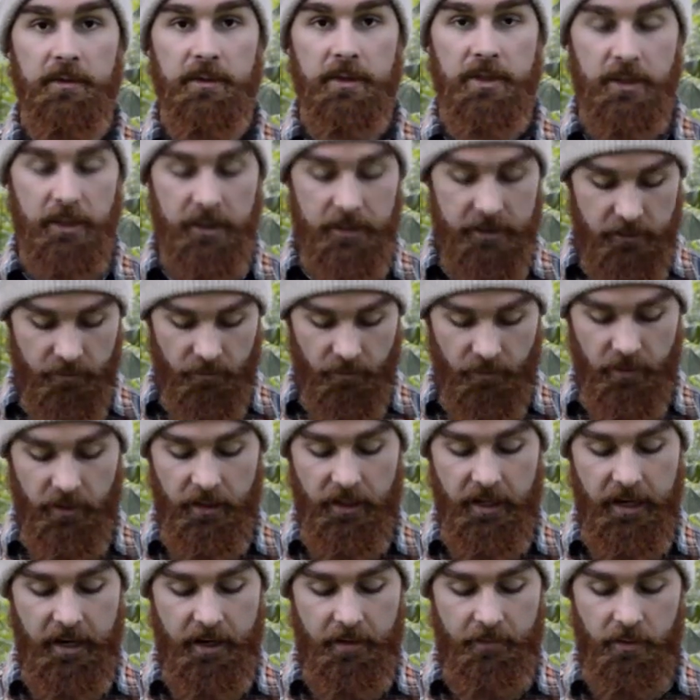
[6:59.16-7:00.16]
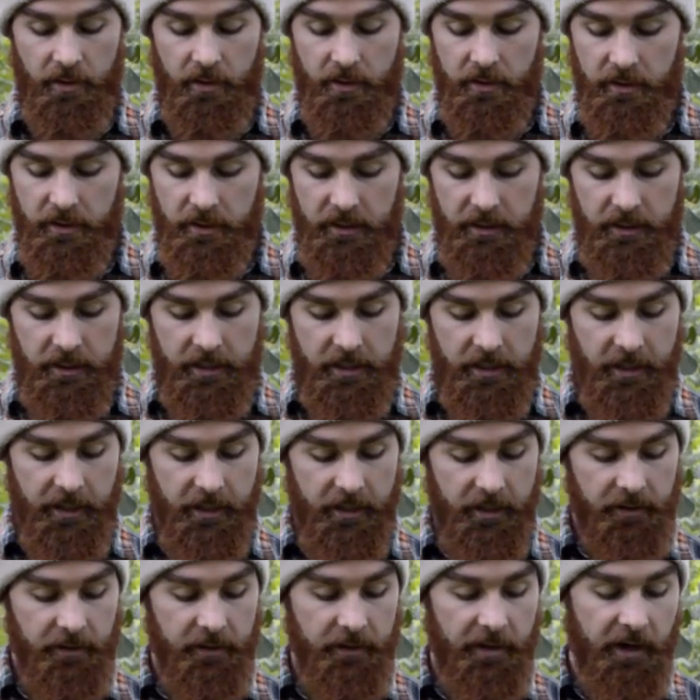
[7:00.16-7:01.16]
just with a hammer
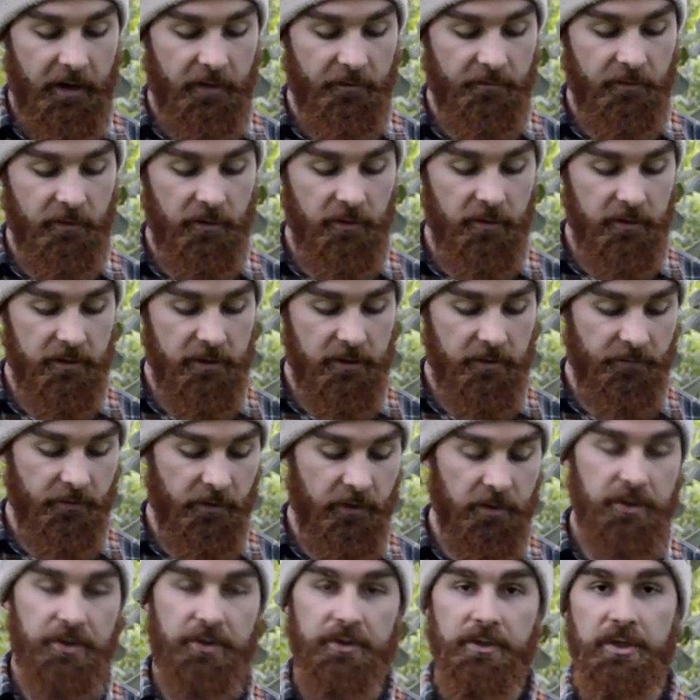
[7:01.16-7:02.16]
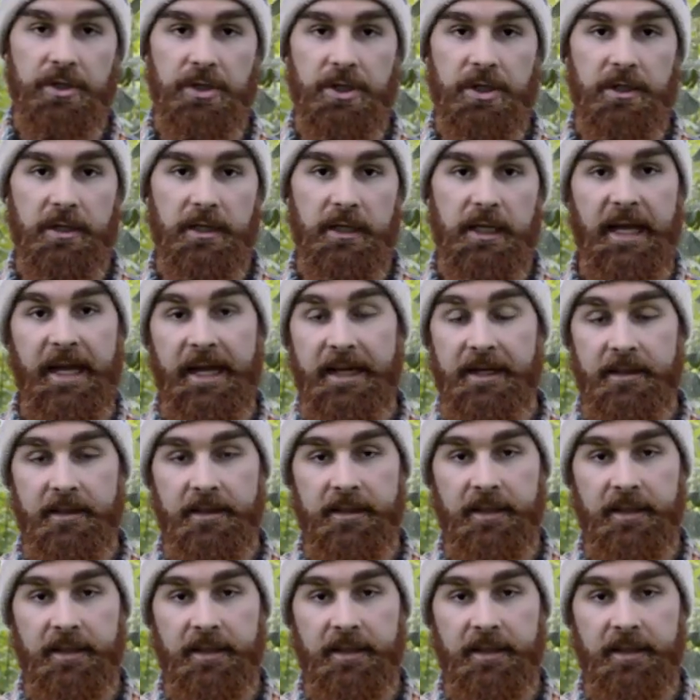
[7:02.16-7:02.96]
and an anvil, very traditionally, and in